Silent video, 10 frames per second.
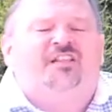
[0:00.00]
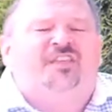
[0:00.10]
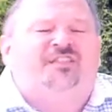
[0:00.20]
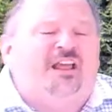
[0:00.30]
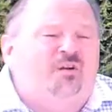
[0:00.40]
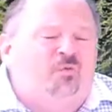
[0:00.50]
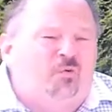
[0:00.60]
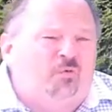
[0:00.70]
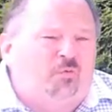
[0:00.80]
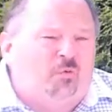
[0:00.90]
that they
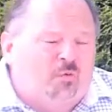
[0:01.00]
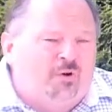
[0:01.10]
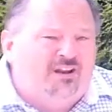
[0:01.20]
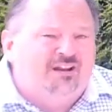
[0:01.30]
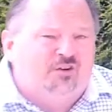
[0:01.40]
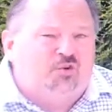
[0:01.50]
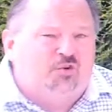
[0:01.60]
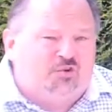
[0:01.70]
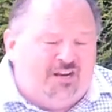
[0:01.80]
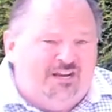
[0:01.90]
were willing to
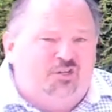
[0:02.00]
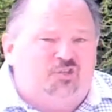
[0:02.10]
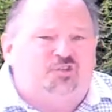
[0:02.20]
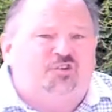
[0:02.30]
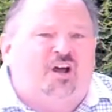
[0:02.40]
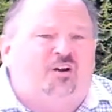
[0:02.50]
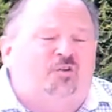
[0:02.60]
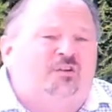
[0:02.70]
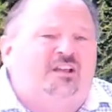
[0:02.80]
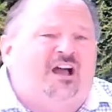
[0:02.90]
teach not
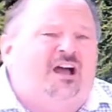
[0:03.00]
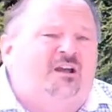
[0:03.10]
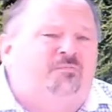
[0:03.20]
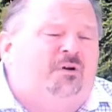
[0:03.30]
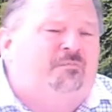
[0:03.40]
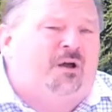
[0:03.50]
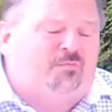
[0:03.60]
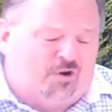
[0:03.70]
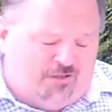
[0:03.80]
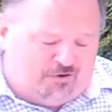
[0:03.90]
only I but my
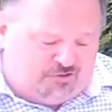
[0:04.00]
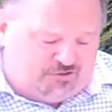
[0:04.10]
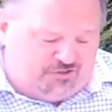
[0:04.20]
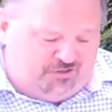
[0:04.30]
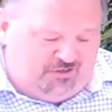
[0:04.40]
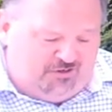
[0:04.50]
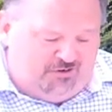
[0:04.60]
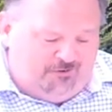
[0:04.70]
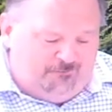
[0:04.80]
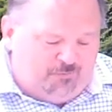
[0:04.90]
brothers
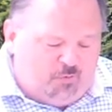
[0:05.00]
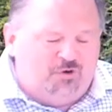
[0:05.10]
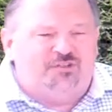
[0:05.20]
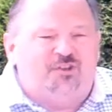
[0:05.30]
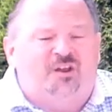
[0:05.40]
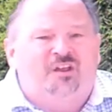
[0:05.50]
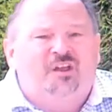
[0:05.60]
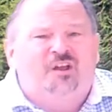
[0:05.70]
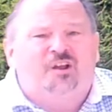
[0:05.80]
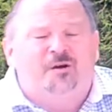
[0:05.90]
was the
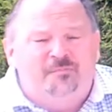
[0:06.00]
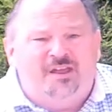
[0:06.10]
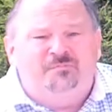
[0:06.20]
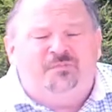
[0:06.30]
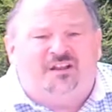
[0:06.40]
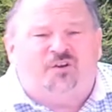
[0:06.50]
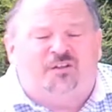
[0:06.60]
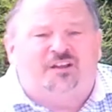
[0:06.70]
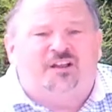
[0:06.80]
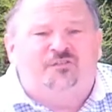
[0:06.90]
commitment or
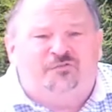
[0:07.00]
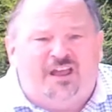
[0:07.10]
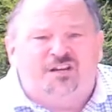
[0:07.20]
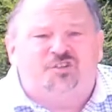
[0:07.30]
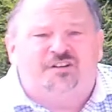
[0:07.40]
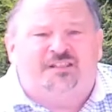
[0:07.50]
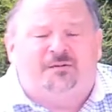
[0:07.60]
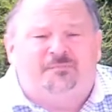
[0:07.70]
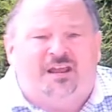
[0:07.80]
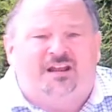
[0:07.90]
the confession they
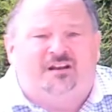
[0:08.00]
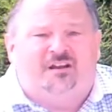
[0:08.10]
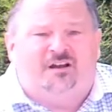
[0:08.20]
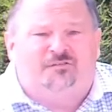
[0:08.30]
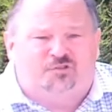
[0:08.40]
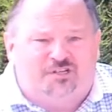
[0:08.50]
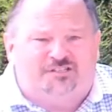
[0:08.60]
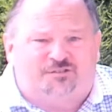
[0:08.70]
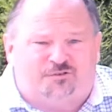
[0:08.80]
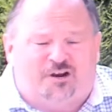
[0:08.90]
made of
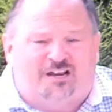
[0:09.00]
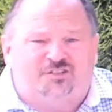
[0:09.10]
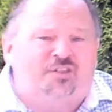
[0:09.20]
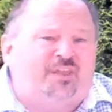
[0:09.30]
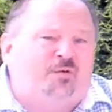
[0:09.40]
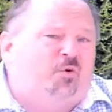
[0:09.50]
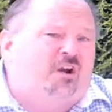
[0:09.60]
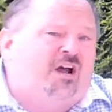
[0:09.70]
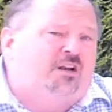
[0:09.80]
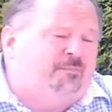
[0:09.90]
Jesus Christ. They were
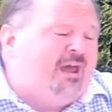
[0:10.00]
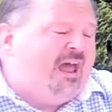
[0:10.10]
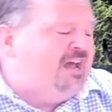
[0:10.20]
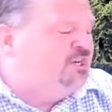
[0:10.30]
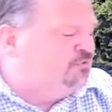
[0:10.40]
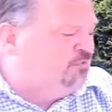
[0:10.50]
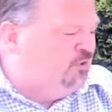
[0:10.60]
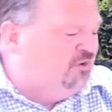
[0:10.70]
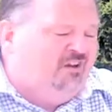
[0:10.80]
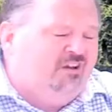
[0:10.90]
not bashful